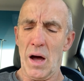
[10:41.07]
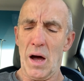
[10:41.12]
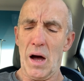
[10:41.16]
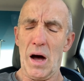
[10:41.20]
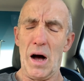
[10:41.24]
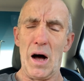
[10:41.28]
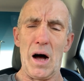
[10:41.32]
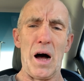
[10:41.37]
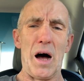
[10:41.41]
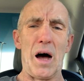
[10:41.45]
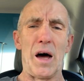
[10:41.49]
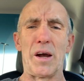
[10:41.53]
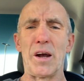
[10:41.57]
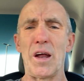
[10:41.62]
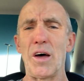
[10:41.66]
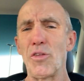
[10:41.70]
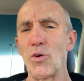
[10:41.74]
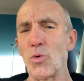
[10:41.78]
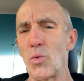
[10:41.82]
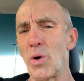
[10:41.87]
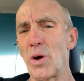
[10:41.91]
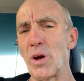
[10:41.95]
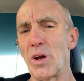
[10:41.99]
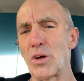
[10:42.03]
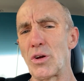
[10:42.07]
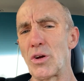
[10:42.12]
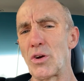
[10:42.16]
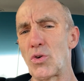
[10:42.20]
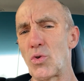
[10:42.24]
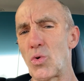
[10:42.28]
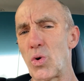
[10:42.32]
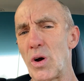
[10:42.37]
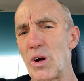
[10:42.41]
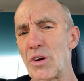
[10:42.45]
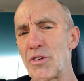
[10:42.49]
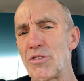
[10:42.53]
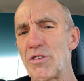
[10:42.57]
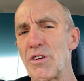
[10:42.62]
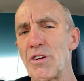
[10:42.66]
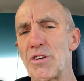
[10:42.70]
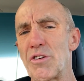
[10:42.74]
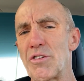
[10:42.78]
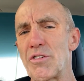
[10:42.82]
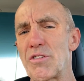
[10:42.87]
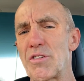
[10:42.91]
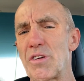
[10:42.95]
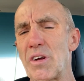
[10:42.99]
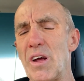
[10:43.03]
Another really good question
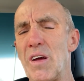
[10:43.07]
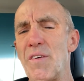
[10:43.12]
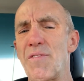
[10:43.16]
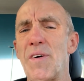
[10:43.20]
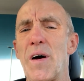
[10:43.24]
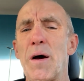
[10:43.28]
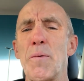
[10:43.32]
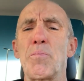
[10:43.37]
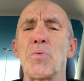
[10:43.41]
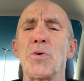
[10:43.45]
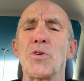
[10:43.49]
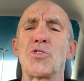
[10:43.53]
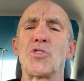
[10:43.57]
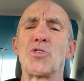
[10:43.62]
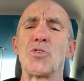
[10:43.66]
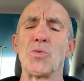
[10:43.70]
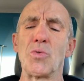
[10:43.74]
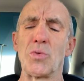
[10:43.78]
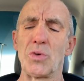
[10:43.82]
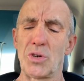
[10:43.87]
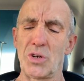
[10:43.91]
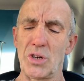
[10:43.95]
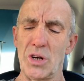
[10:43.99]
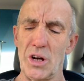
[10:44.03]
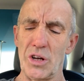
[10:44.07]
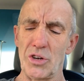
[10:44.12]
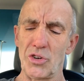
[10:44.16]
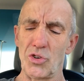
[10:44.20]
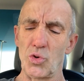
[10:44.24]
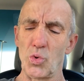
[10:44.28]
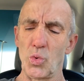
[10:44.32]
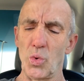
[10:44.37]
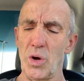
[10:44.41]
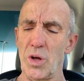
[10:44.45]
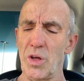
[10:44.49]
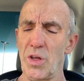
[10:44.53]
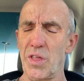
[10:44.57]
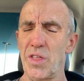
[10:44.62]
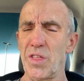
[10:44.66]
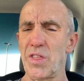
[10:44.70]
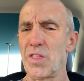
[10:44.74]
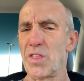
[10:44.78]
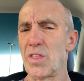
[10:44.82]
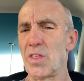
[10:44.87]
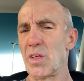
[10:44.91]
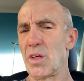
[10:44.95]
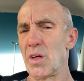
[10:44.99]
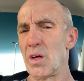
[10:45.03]
is, if I put you in touch
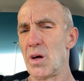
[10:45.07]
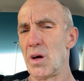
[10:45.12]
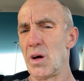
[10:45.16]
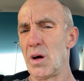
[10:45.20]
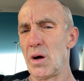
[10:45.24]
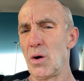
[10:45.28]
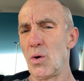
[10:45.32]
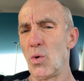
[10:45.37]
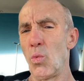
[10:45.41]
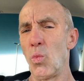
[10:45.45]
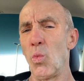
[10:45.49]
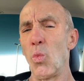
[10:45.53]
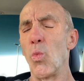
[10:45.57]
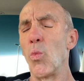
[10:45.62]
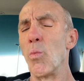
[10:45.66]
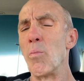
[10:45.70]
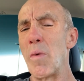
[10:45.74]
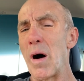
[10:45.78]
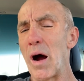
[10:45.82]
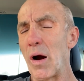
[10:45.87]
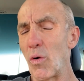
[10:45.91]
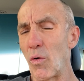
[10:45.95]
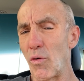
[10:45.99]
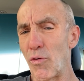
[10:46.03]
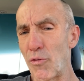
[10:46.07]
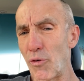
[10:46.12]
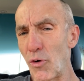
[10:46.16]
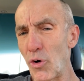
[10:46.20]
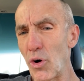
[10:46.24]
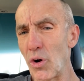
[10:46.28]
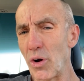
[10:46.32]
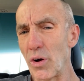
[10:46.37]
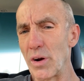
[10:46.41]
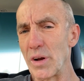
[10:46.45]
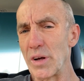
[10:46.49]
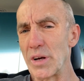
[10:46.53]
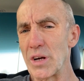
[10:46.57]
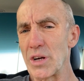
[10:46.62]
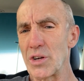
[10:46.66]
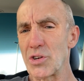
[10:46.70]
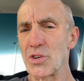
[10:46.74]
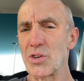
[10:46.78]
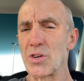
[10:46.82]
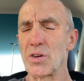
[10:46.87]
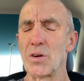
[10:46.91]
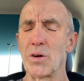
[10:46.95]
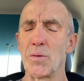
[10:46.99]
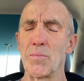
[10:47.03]
with my referral
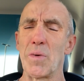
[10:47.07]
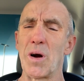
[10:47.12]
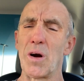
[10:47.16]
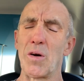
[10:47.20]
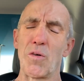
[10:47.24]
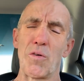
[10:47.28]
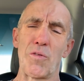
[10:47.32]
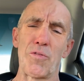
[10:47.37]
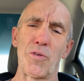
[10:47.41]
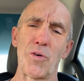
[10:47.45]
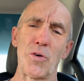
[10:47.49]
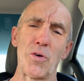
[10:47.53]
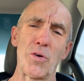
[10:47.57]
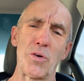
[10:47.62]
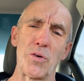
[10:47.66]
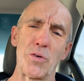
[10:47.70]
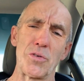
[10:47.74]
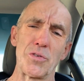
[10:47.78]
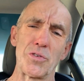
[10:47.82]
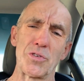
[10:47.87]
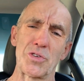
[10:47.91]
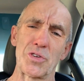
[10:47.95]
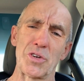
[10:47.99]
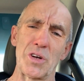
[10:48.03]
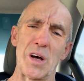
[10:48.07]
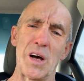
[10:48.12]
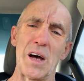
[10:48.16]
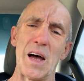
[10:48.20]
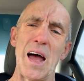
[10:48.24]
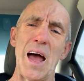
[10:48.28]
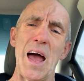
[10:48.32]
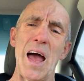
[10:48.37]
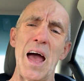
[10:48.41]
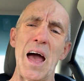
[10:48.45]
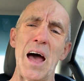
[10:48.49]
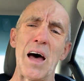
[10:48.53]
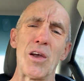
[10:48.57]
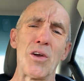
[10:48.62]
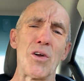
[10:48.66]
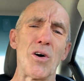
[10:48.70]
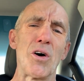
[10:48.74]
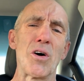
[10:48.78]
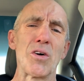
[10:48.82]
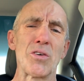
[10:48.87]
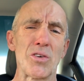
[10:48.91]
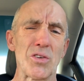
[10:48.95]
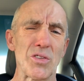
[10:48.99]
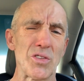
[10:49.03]
list, my referrals, how
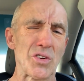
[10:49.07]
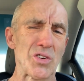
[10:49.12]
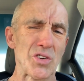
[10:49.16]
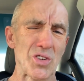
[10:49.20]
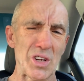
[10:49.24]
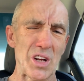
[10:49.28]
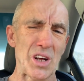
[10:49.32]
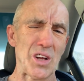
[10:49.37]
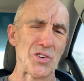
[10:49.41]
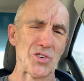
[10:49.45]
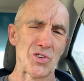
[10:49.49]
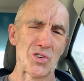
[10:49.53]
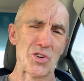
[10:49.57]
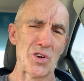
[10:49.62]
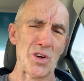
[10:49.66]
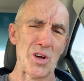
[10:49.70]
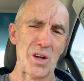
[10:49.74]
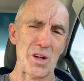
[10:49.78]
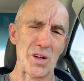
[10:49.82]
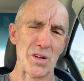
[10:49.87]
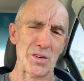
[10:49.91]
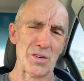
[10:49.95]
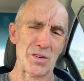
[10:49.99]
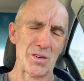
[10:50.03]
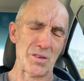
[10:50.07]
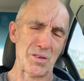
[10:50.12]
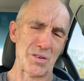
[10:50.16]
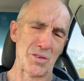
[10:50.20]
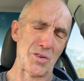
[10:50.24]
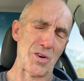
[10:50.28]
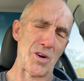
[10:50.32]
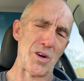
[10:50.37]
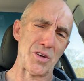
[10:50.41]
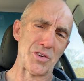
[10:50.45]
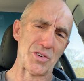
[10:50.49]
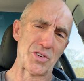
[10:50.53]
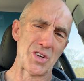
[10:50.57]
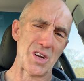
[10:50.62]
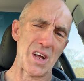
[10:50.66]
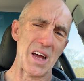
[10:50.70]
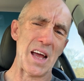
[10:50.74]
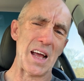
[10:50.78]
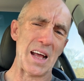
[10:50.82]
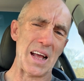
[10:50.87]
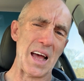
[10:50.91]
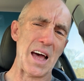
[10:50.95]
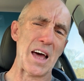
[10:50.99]
long do the sales calls take?